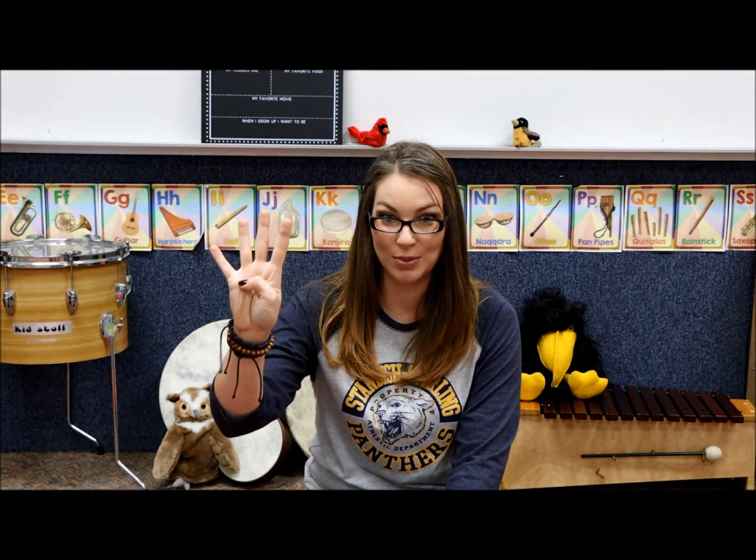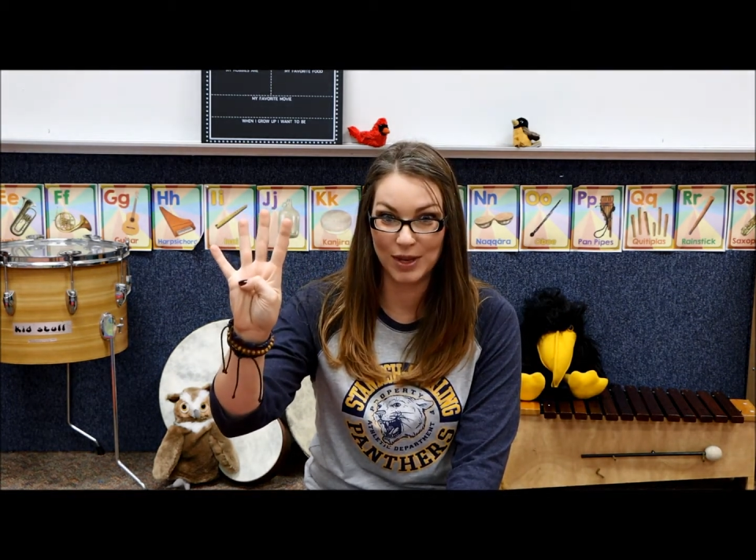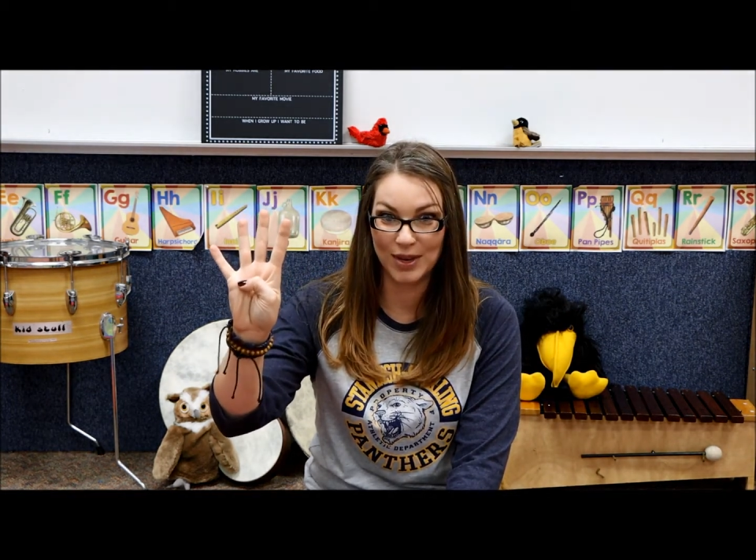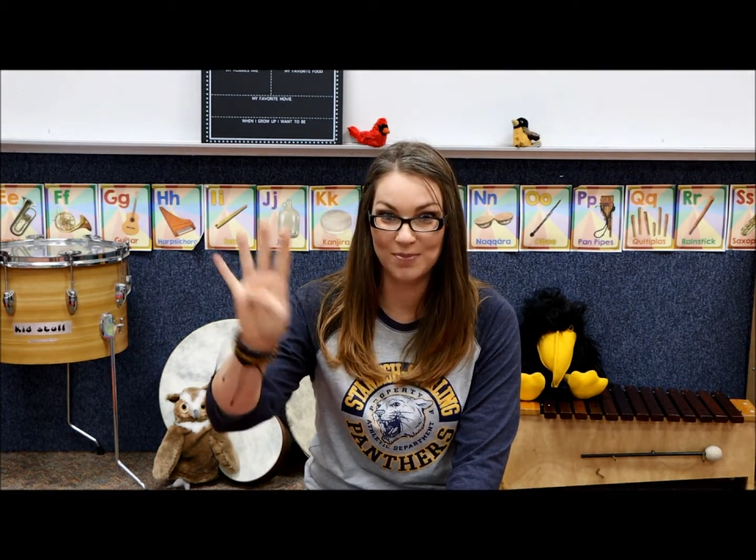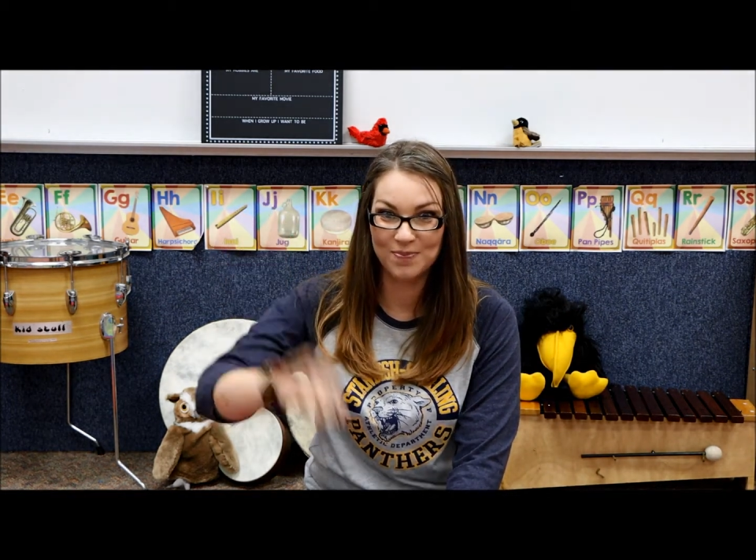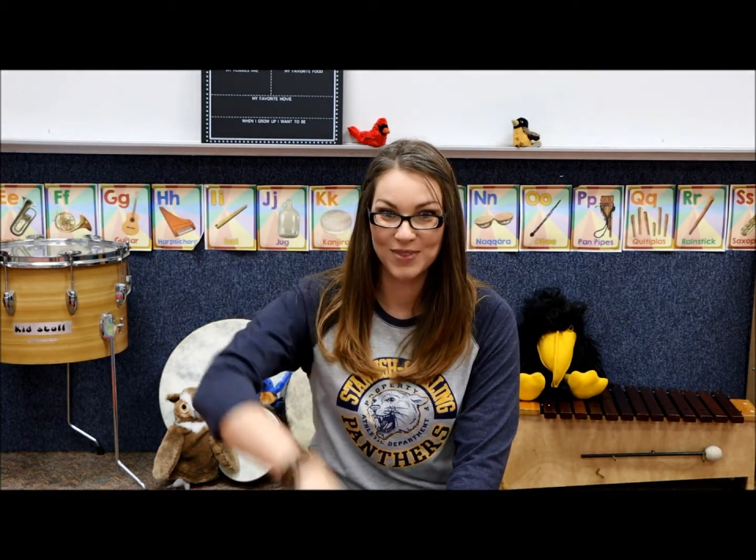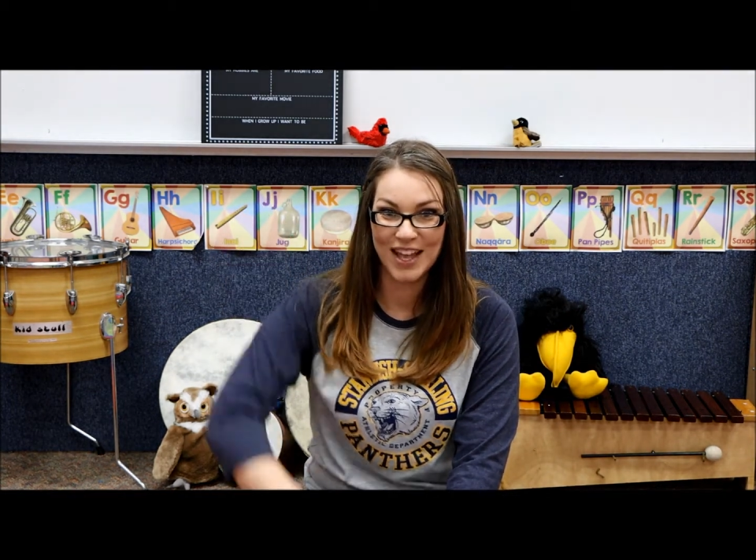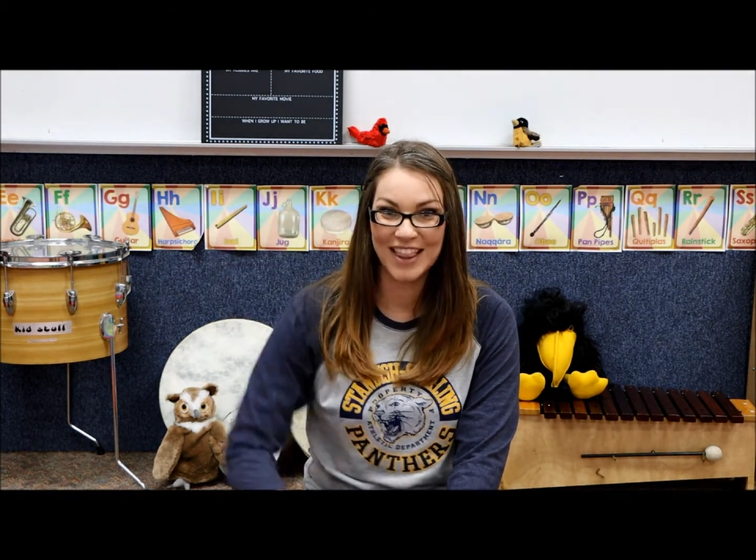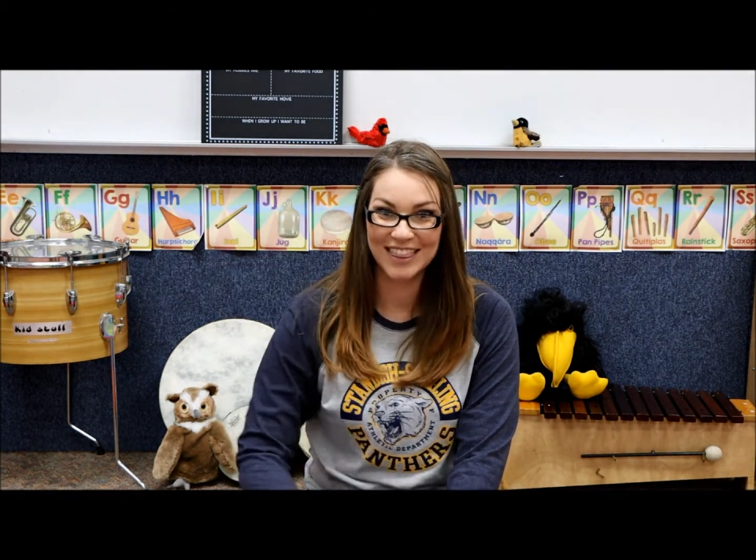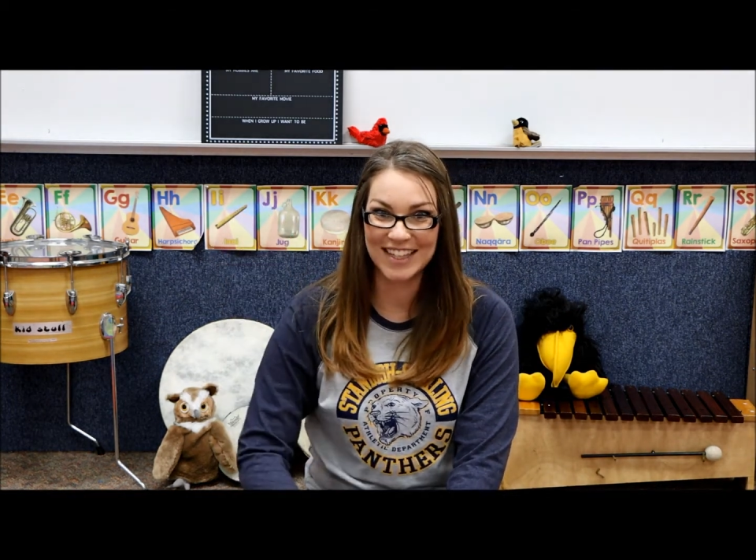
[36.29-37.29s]
me.
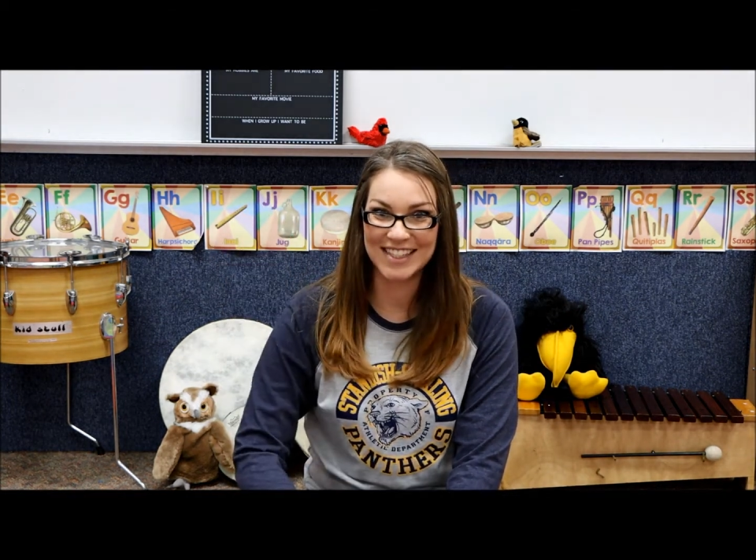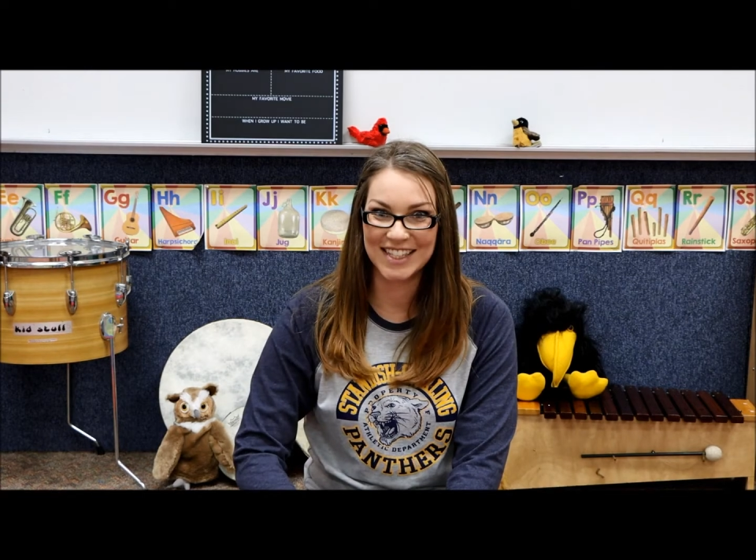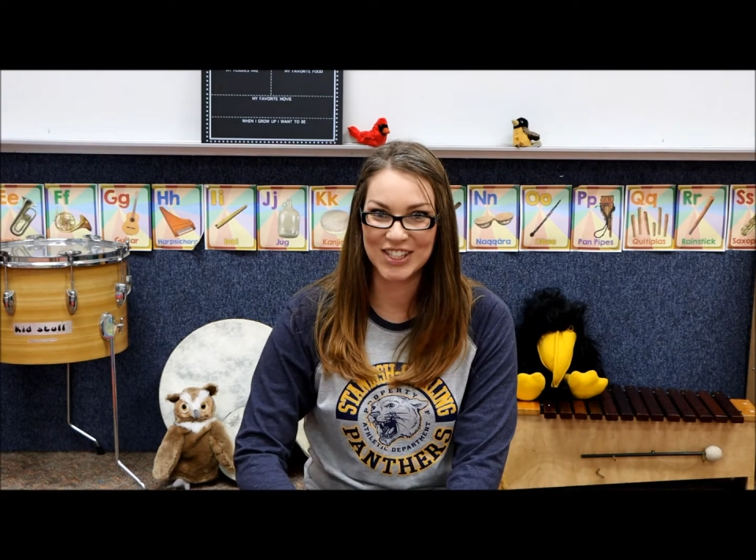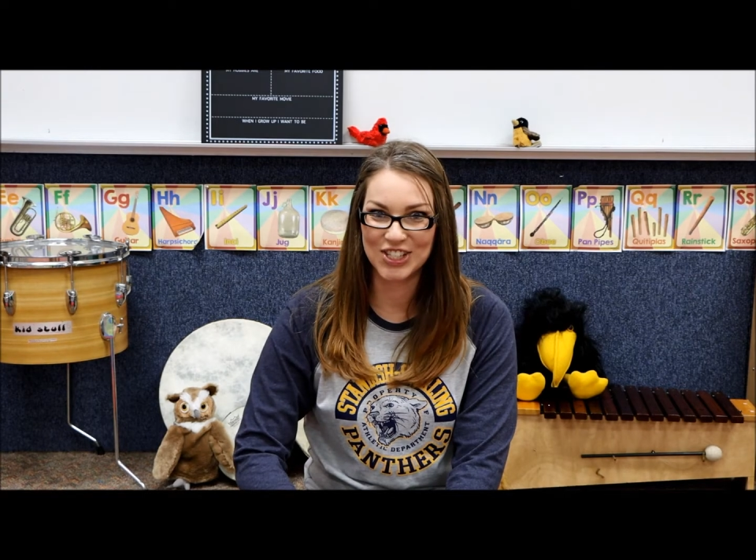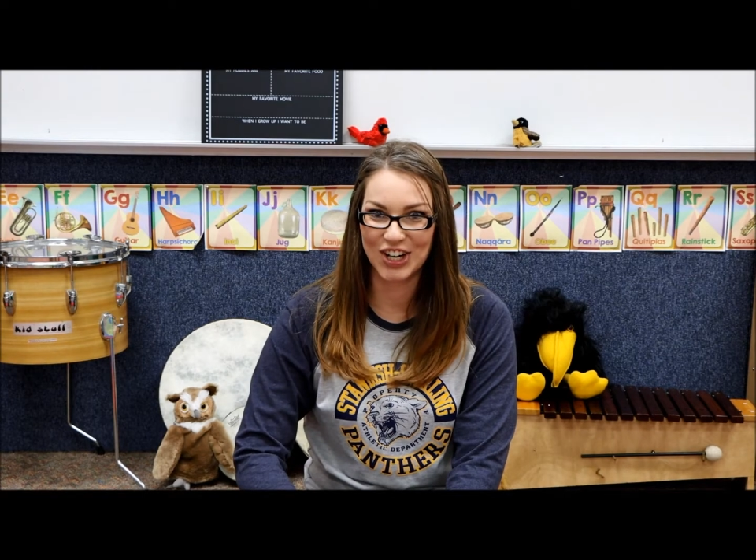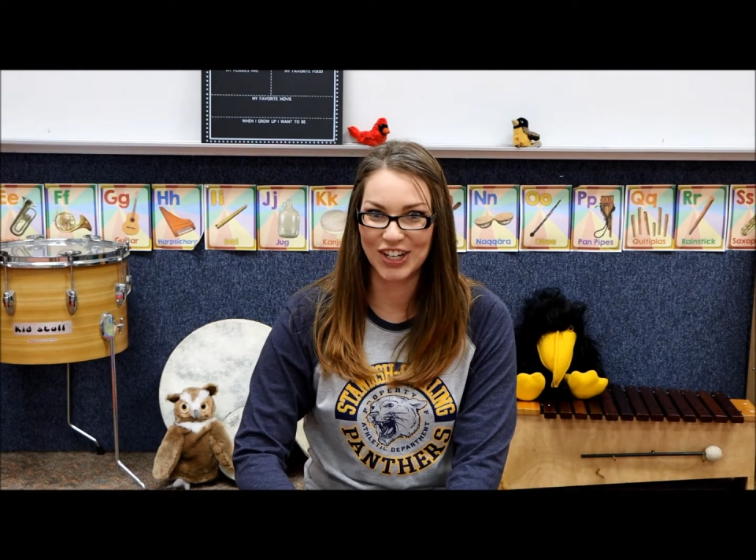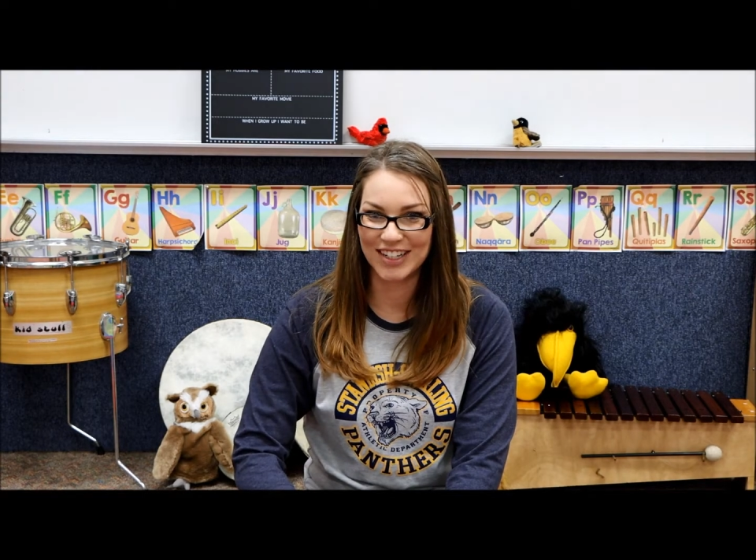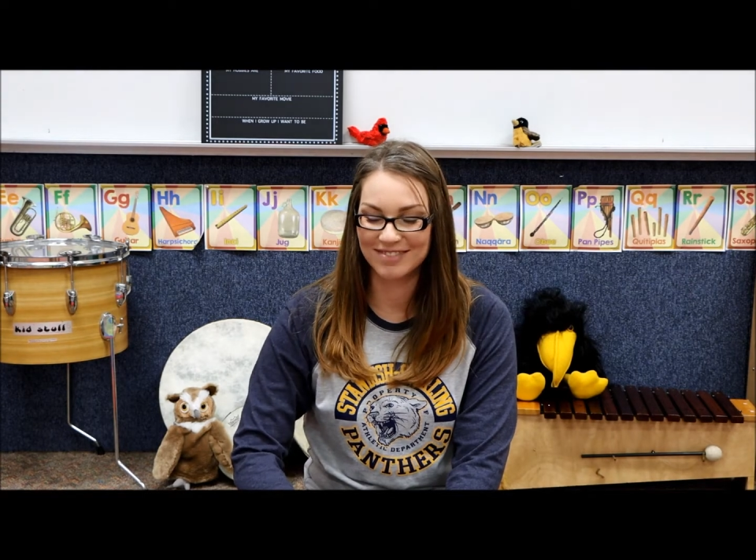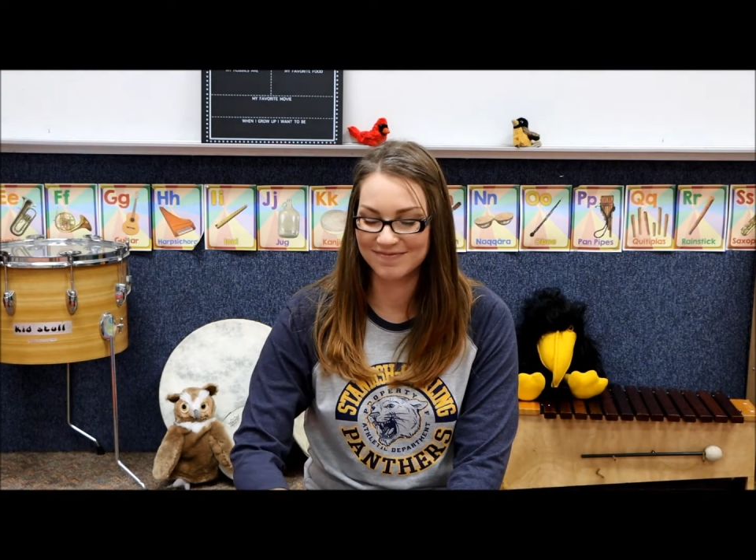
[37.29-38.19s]
Let's get started.